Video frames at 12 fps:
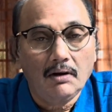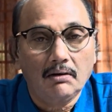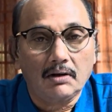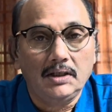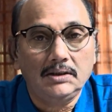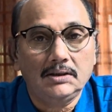
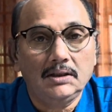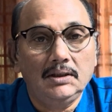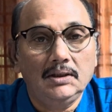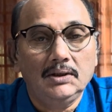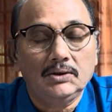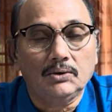Right,
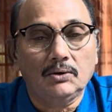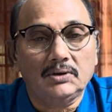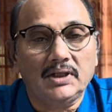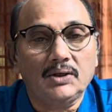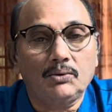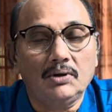so
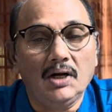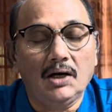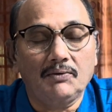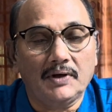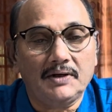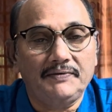they could not
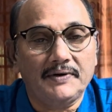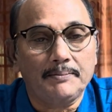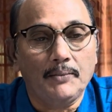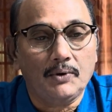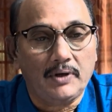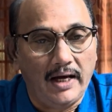work for
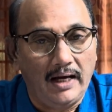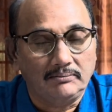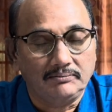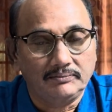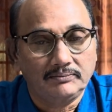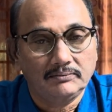more
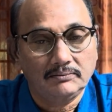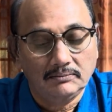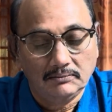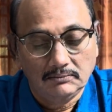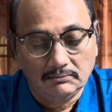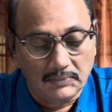time
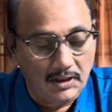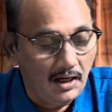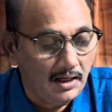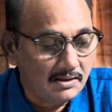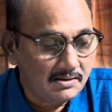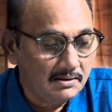
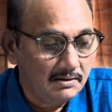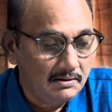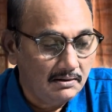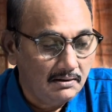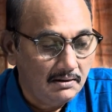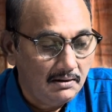because
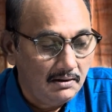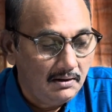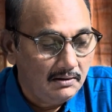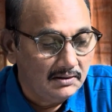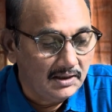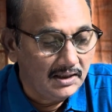
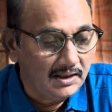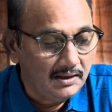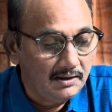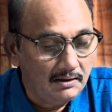they